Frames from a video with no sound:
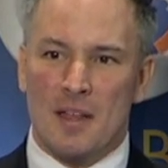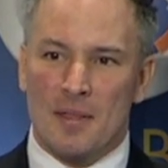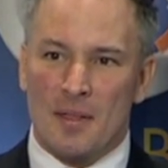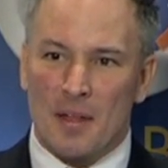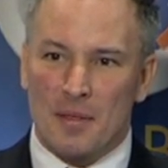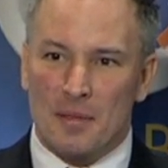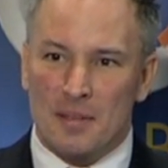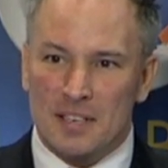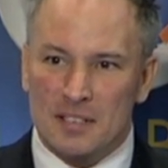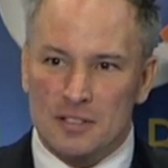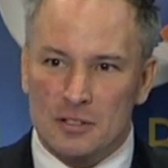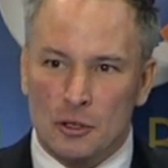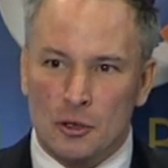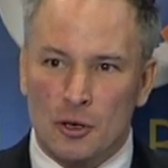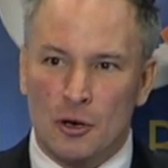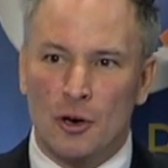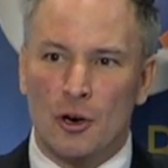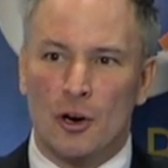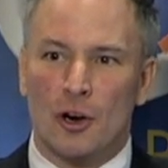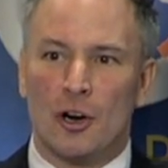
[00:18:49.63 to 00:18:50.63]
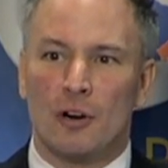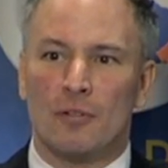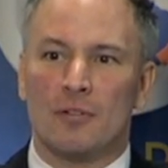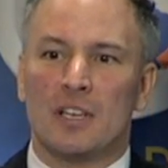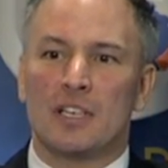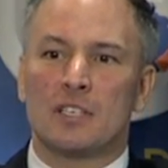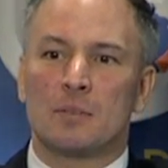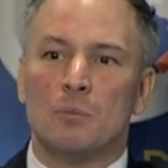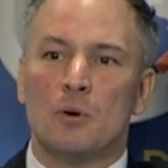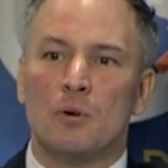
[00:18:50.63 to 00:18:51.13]
that this curve
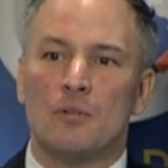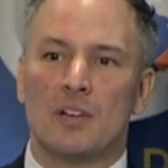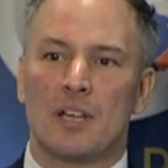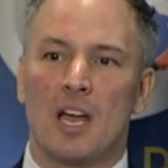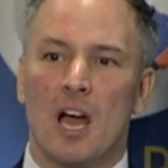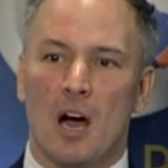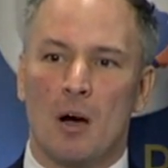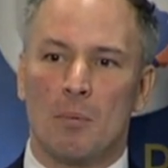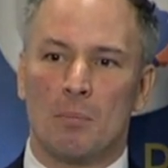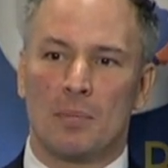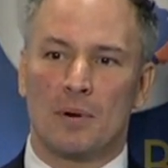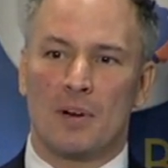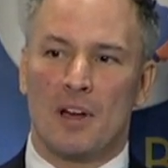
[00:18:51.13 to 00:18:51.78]
is moving up.